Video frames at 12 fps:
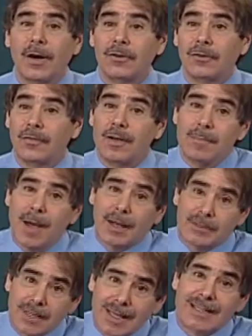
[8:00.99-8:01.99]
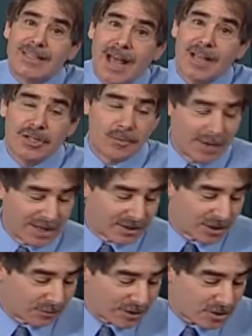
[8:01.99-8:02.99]
Other feedbacks exacerbate
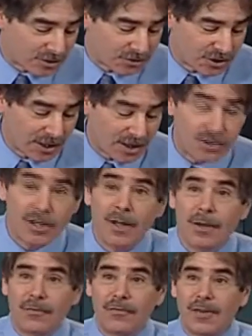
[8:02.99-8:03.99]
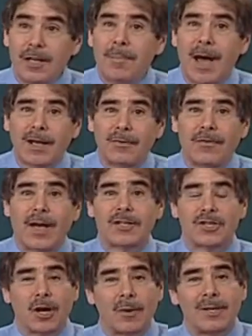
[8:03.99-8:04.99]
the original change. Feedback
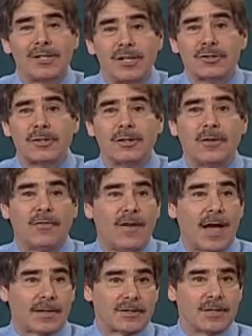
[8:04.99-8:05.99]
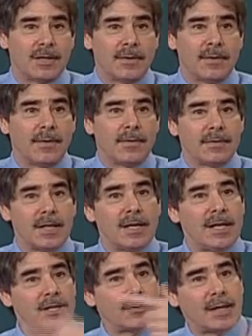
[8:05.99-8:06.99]
effects are additional effects
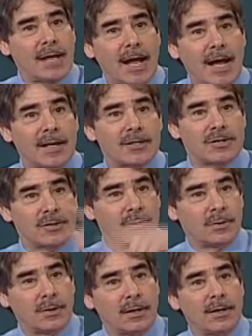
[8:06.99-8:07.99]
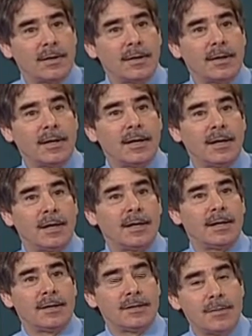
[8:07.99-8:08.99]
that either enhance or
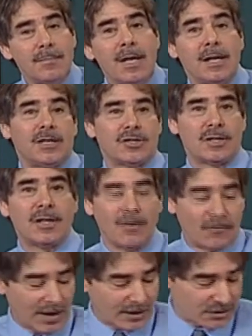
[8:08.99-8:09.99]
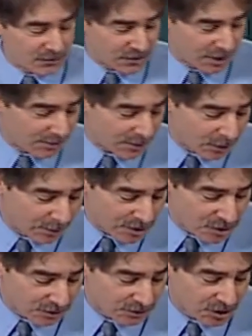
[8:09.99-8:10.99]
diminish the effects of some
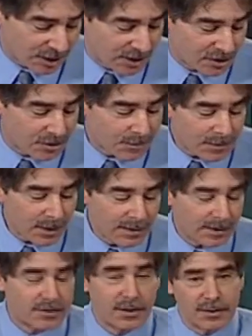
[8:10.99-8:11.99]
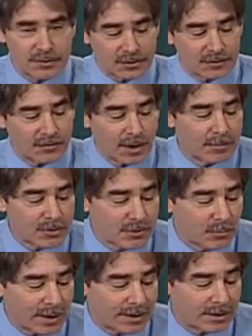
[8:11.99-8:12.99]
original change. That's a sort of
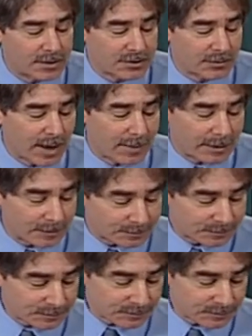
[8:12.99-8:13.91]
cumbersome way to describe it.